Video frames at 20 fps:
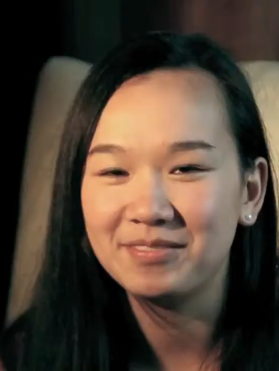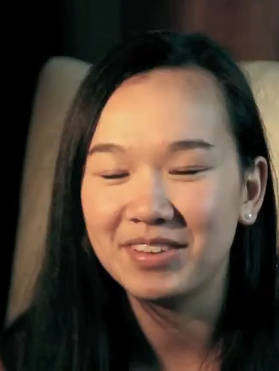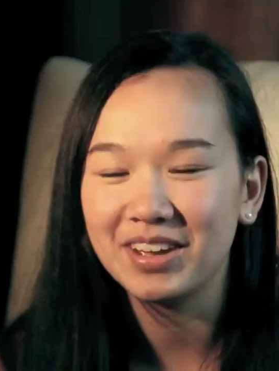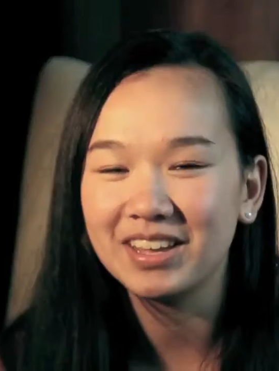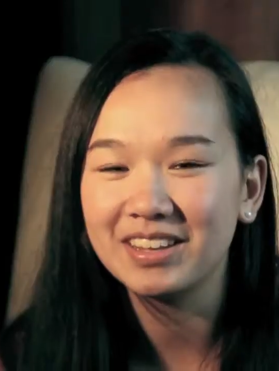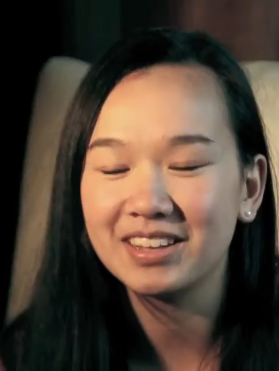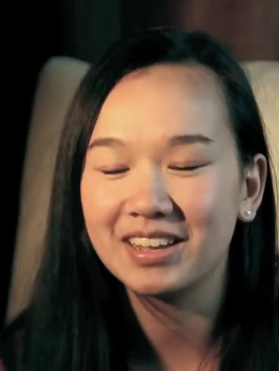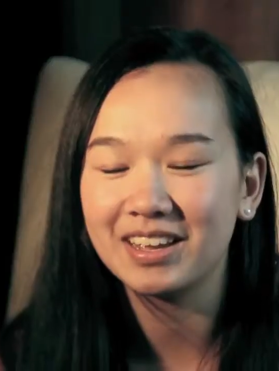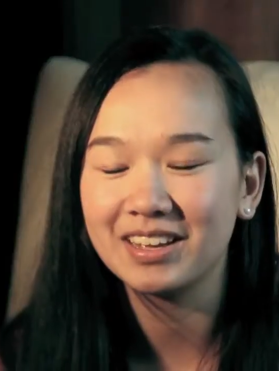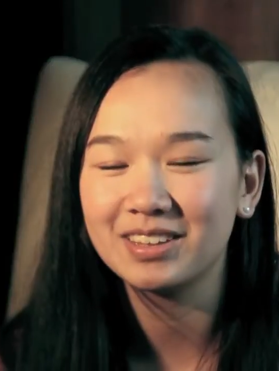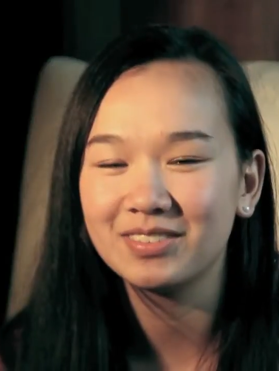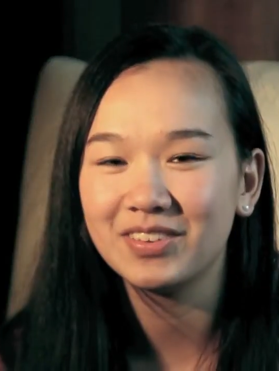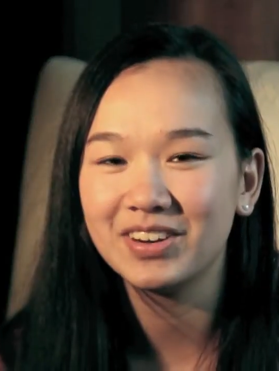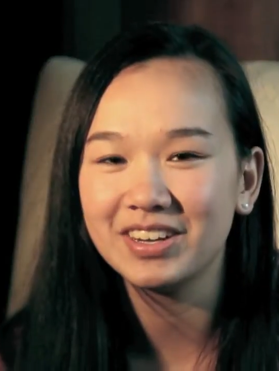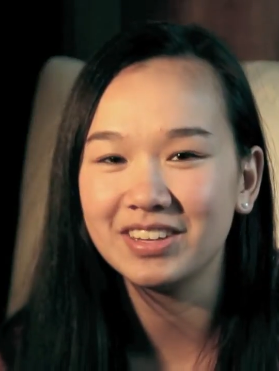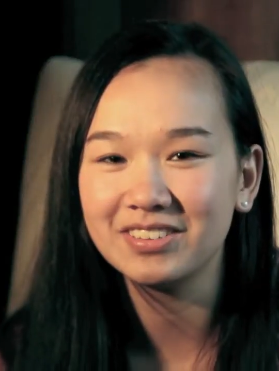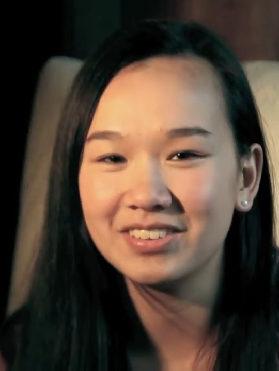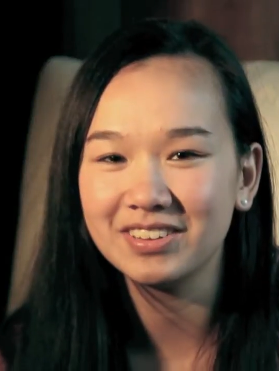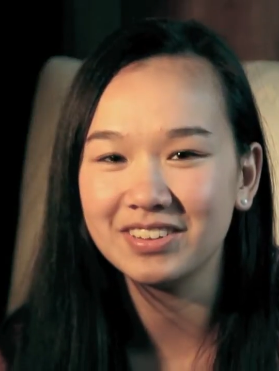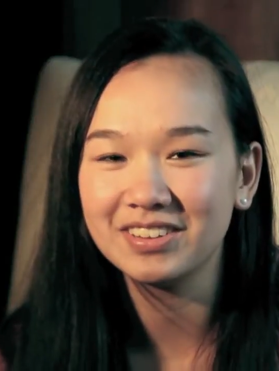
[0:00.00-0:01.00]
My
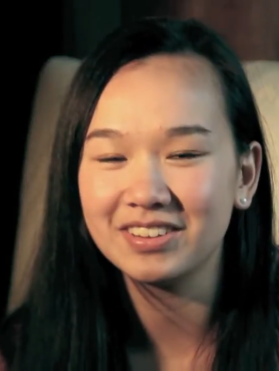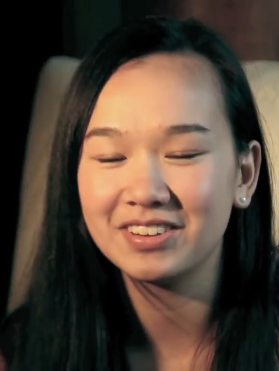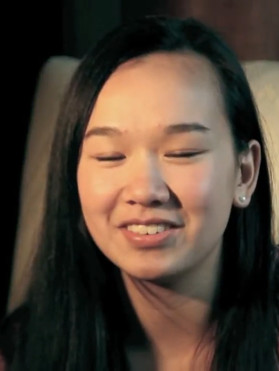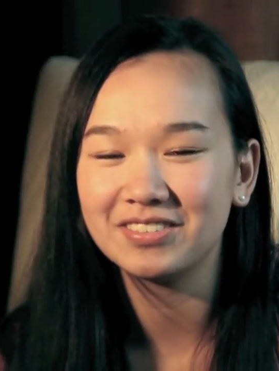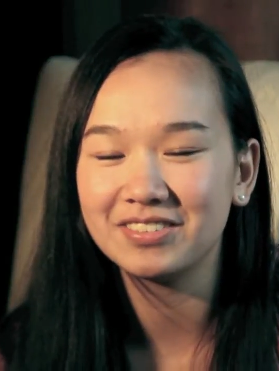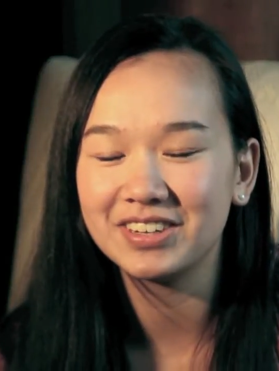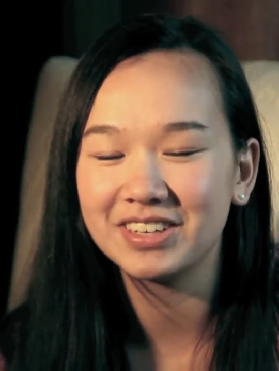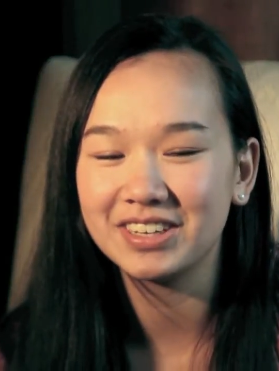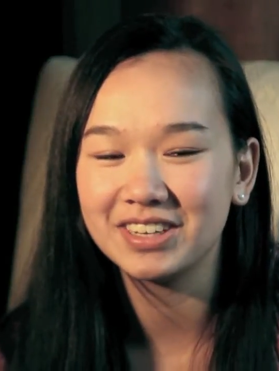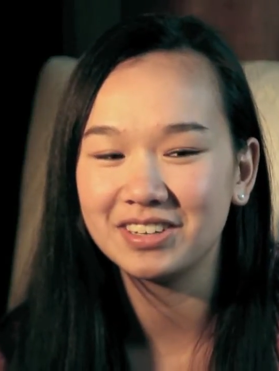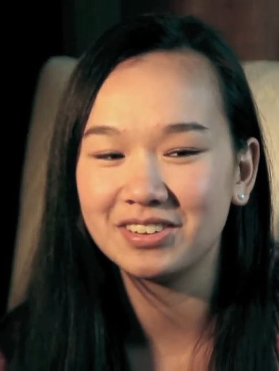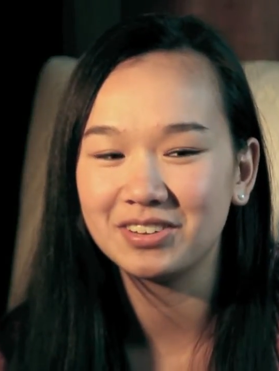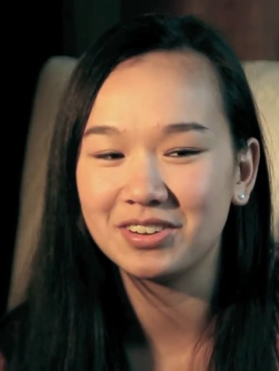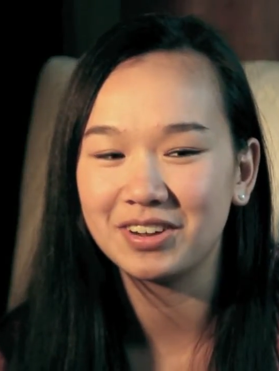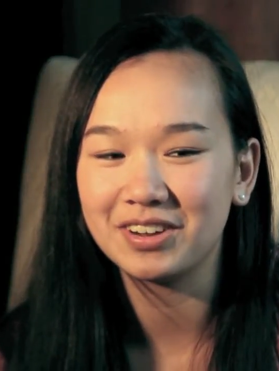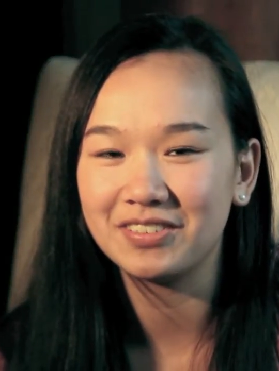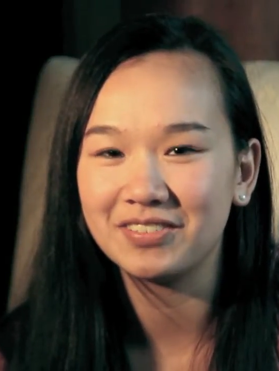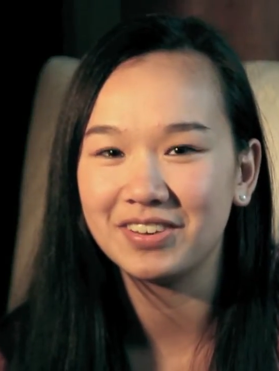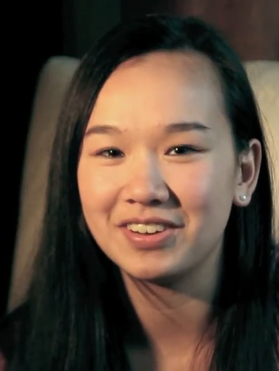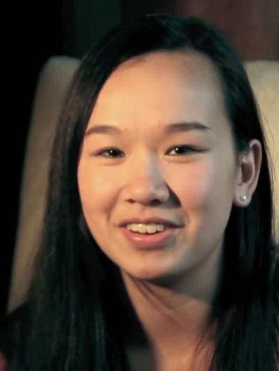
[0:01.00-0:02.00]
experience was really
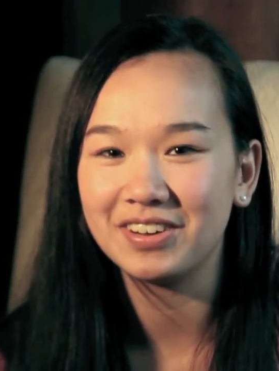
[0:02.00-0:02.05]
enjoyable.